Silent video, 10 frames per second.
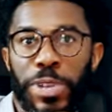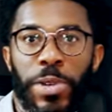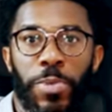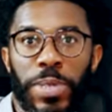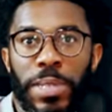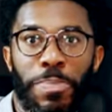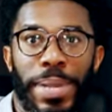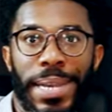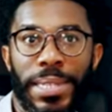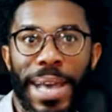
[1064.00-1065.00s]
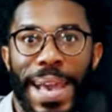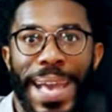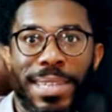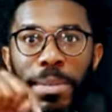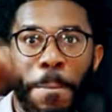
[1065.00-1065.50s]
Real was the place
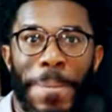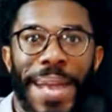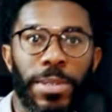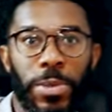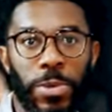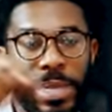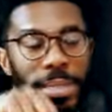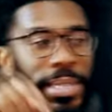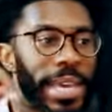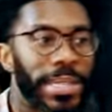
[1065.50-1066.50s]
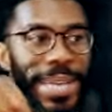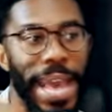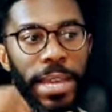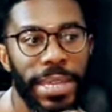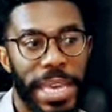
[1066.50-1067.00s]
I had to battle
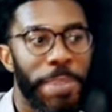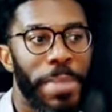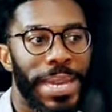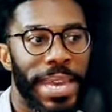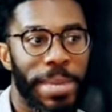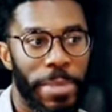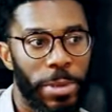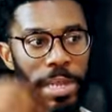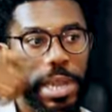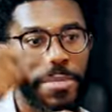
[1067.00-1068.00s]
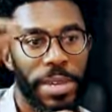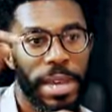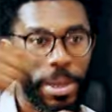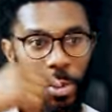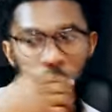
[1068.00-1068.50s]
to keep my name. There was another
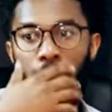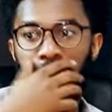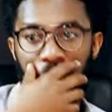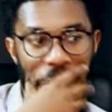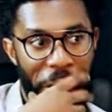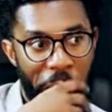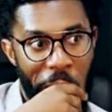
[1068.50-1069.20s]
guy called Archer.